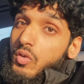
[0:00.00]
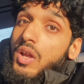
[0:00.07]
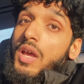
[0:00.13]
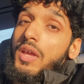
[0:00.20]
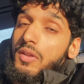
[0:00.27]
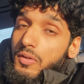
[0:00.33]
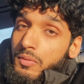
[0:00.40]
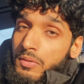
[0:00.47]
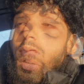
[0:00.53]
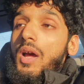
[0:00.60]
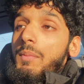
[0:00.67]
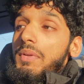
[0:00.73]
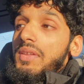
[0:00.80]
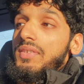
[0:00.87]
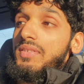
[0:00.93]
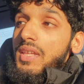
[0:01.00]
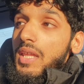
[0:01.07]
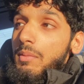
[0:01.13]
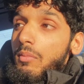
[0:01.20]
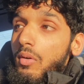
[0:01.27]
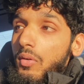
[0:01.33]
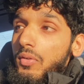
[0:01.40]
trying to. Probably his
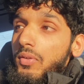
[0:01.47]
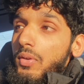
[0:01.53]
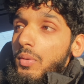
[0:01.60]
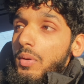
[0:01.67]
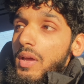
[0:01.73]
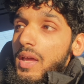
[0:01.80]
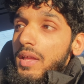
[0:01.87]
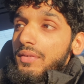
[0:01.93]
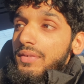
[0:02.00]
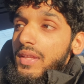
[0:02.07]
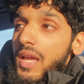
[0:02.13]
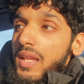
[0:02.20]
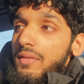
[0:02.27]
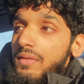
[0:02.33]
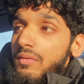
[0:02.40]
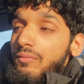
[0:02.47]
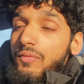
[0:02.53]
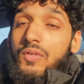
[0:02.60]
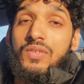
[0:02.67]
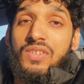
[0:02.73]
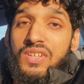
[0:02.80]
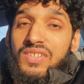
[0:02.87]
team also is kind of
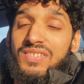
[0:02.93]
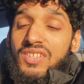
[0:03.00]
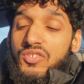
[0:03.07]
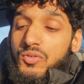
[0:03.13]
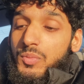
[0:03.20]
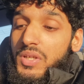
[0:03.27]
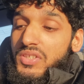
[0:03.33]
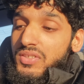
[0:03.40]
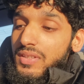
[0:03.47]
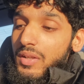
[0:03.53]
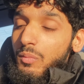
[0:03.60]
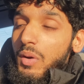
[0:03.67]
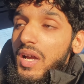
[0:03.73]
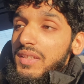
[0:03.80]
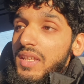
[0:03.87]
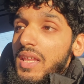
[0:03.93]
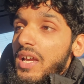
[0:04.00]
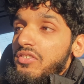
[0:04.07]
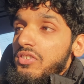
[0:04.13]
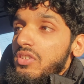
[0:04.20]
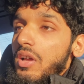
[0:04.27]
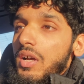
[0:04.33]
confused in a situation that why did he
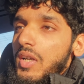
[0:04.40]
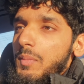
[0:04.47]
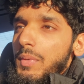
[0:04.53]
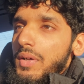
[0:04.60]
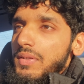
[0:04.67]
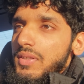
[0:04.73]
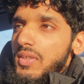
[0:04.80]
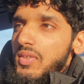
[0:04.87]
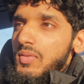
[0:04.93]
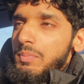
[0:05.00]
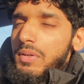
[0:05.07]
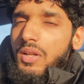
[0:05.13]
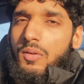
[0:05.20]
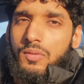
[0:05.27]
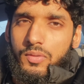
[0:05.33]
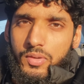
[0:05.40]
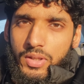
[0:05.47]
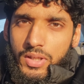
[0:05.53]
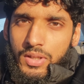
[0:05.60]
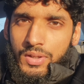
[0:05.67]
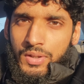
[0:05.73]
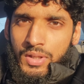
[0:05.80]
actually talk about this? But
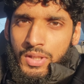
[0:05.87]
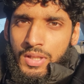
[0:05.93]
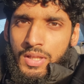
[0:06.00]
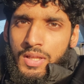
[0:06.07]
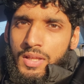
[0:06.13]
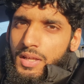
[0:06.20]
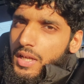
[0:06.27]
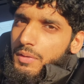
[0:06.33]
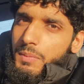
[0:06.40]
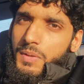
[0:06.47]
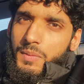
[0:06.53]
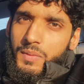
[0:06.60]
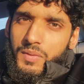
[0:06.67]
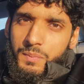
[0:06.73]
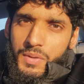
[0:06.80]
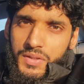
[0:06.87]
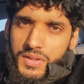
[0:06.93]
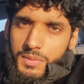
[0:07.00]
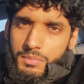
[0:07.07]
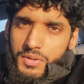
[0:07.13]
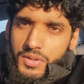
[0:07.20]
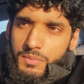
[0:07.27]
Ozil, I really respect
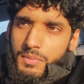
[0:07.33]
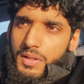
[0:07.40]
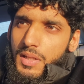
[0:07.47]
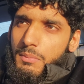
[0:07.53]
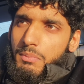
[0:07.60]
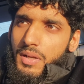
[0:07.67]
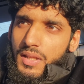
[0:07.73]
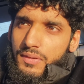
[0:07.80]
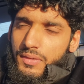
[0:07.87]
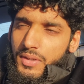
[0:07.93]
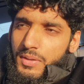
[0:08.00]
the brother, may Allah bless